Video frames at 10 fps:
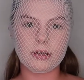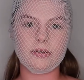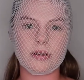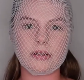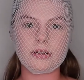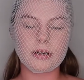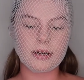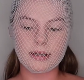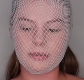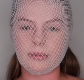whatever
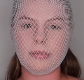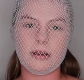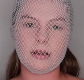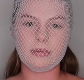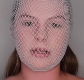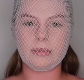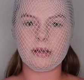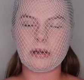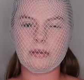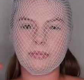color you want to make it. I'm going to
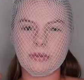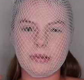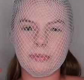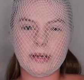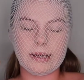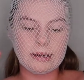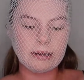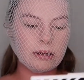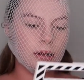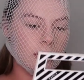make mine blue and pink.
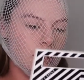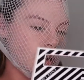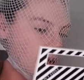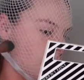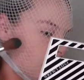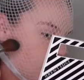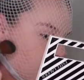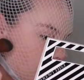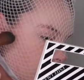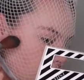
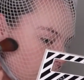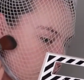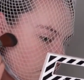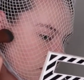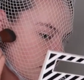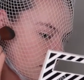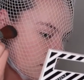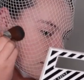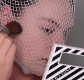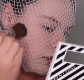And then you
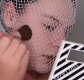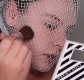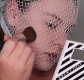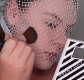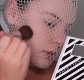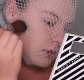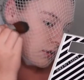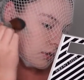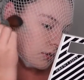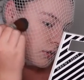just dab
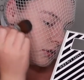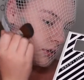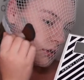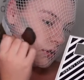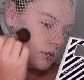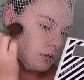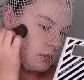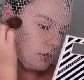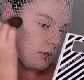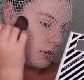it on
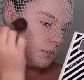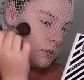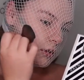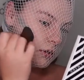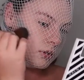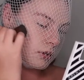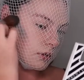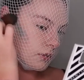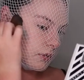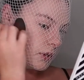top
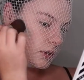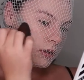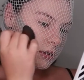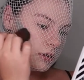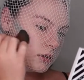of that.